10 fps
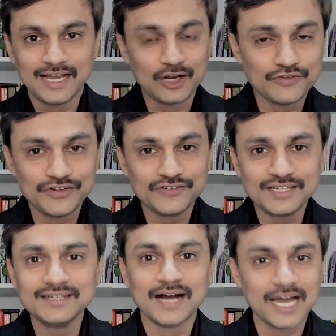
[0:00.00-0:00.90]
Hello
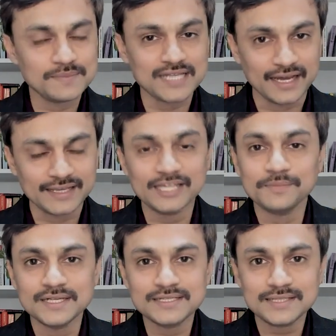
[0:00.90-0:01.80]
everyone, I'm
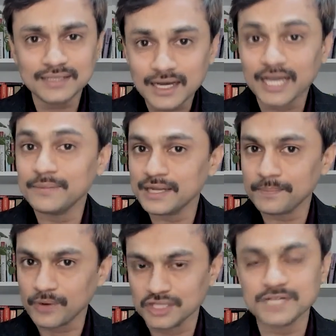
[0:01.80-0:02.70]
Saket Bansal. I'm in a
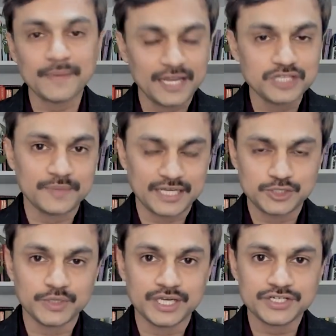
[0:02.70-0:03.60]
project management
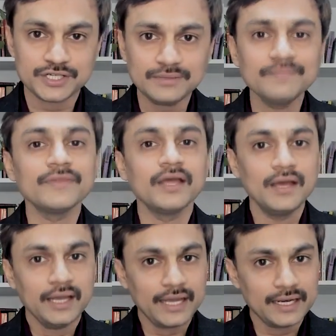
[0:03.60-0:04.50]
education.
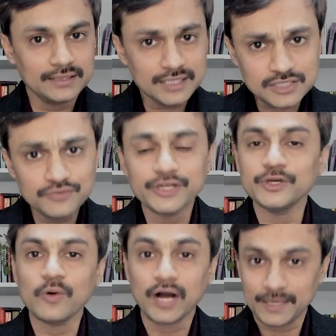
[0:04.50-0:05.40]
And in this
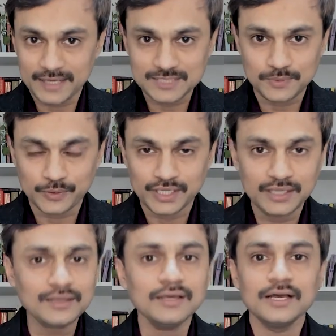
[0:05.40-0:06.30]
video, I am
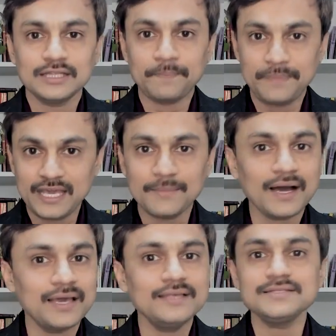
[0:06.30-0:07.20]
exploring the
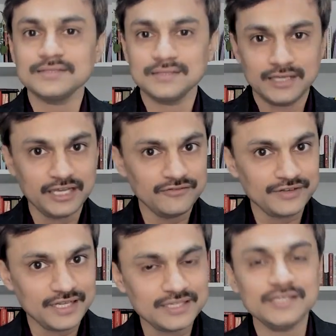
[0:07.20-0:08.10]
PMI's
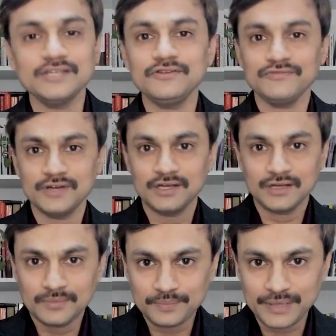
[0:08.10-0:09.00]
Infinity
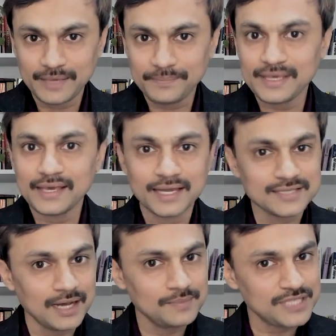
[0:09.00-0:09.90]
PMP
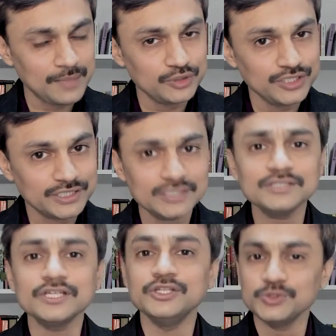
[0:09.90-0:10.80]
exam simulator,
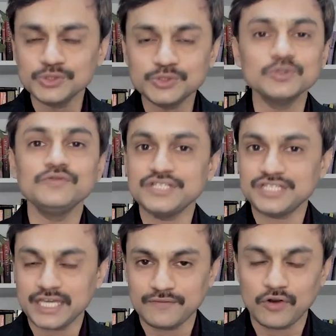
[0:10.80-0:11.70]
the new tool
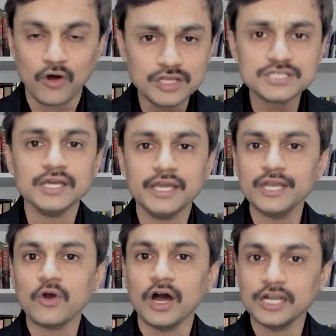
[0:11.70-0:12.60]
which they have launched
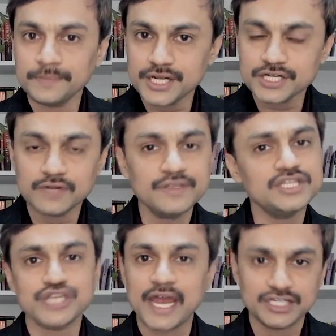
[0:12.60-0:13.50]
in collaboration
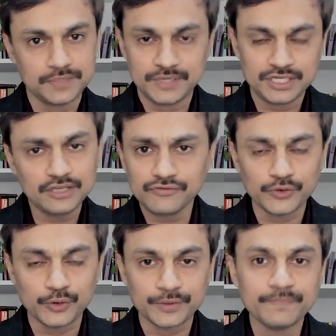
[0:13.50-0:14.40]
with
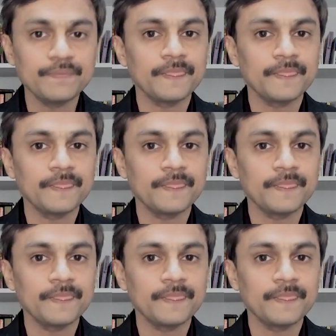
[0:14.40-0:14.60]
ChatGPT-4.